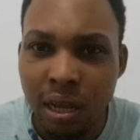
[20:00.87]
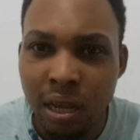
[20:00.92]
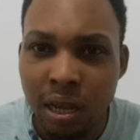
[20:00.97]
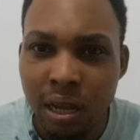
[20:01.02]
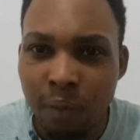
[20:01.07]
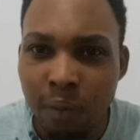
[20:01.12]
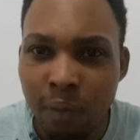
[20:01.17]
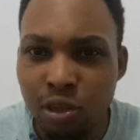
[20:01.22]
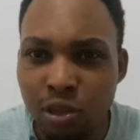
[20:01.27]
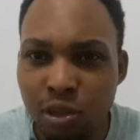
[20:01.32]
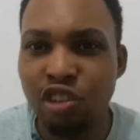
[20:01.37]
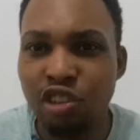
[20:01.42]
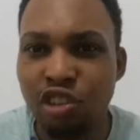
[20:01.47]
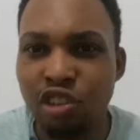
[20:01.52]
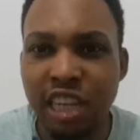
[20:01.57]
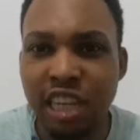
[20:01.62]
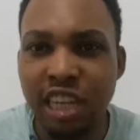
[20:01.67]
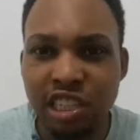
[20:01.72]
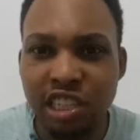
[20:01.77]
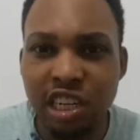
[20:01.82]
Put certain
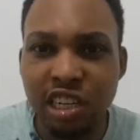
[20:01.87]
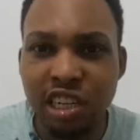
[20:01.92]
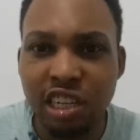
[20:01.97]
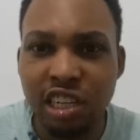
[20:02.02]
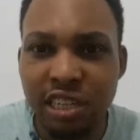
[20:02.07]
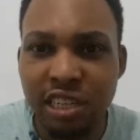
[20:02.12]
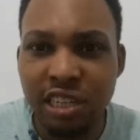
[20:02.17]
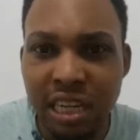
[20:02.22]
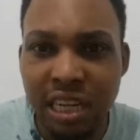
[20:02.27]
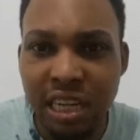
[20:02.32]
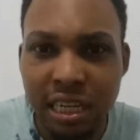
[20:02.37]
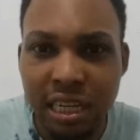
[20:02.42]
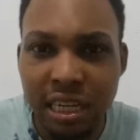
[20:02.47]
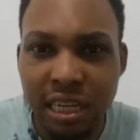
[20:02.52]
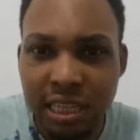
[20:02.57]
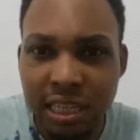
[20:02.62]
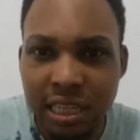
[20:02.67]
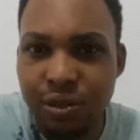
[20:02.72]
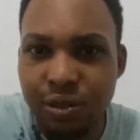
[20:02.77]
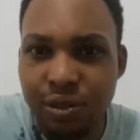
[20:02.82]
catchy lyrics tonight.
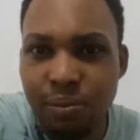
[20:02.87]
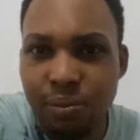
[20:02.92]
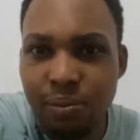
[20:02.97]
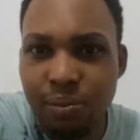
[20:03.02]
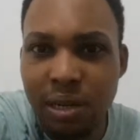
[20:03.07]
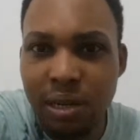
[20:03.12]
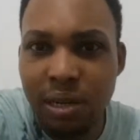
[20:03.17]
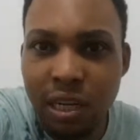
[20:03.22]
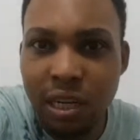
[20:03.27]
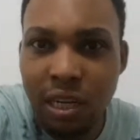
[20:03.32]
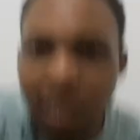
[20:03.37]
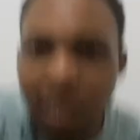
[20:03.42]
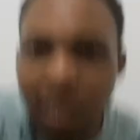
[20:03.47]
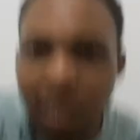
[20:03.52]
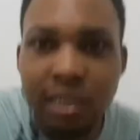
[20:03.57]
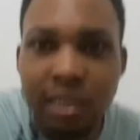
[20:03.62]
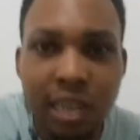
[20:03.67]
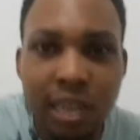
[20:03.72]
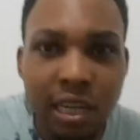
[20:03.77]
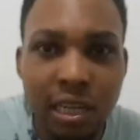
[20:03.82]
You see what I say?
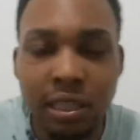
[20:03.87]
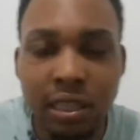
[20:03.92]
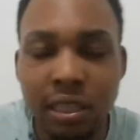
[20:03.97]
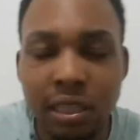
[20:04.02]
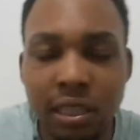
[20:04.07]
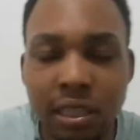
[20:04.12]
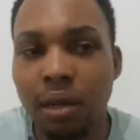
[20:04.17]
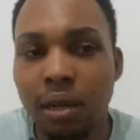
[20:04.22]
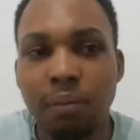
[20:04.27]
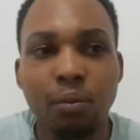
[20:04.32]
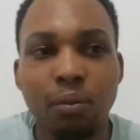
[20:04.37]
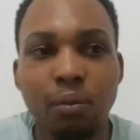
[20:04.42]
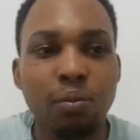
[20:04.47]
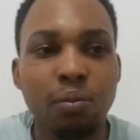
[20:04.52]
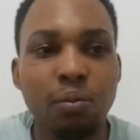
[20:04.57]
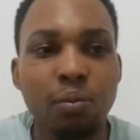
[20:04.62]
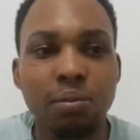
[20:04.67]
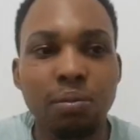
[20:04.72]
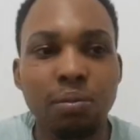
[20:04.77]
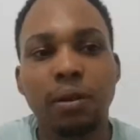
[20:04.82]
And then
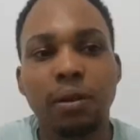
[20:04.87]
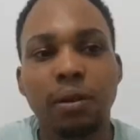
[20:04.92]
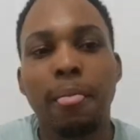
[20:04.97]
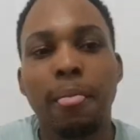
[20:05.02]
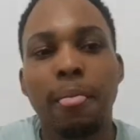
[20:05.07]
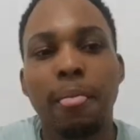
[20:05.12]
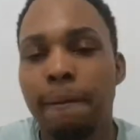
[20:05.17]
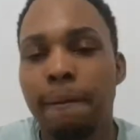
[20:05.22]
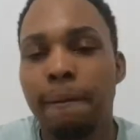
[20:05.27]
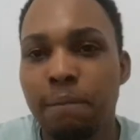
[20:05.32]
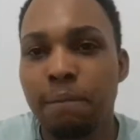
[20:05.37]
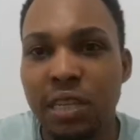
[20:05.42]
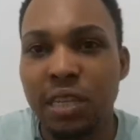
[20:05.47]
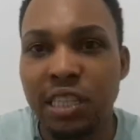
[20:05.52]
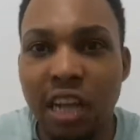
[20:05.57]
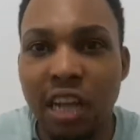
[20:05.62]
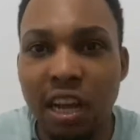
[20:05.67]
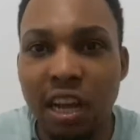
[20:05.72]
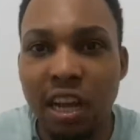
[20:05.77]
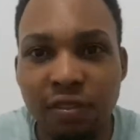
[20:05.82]
boom. The
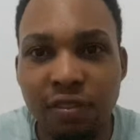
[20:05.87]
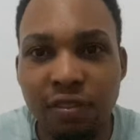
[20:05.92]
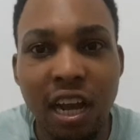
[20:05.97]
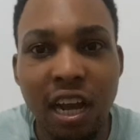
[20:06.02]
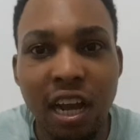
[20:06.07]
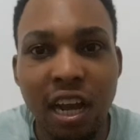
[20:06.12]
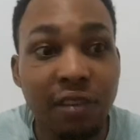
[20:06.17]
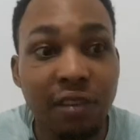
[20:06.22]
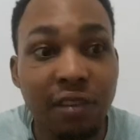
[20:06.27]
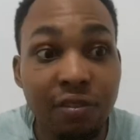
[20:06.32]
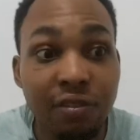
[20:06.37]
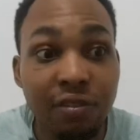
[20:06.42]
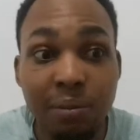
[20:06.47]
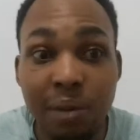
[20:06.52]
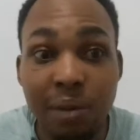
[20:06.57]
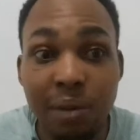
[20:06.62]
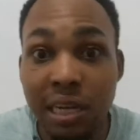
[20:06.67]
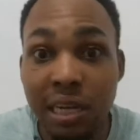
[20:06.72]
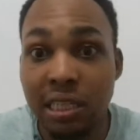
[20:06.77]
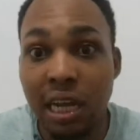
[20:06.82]
song fly out.
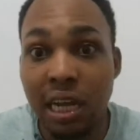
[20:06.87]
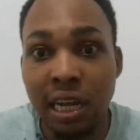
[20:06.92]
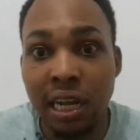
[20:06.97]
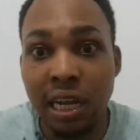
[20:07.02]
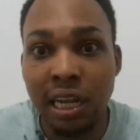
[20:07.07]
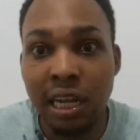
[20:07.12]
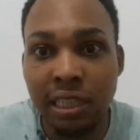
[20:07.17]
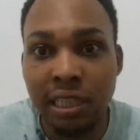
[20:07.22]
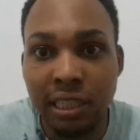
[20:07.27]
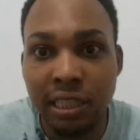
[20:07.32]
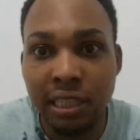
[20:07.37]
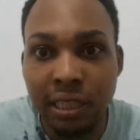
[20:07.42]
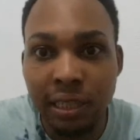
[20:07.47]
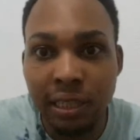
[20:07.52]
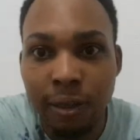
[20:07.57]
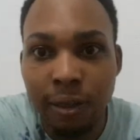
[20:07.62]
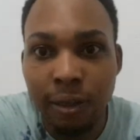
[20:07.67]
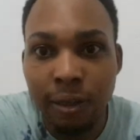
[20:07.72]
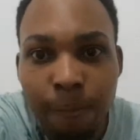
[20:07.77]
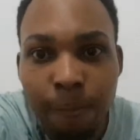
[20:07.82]
Everybody start like it.
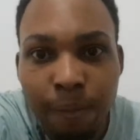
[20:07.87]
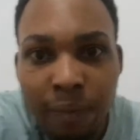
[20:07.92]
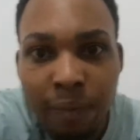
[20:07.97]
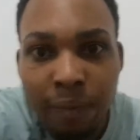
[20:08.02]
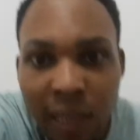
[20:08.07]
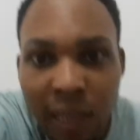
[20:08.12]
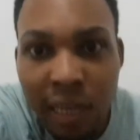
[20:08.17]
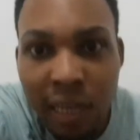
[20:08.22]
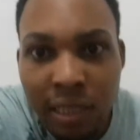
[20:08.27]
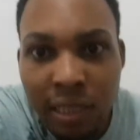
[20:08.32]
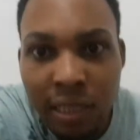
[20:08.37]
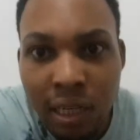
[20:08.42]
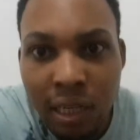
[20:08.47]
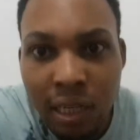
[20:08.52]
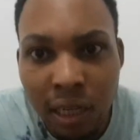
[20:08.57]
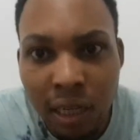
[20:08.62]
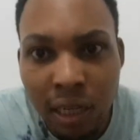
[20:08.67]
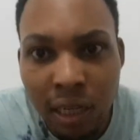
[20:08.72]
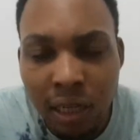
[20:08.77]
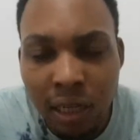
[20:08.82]
They say,
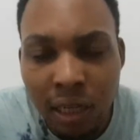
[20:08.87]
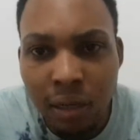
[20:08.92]
yeah.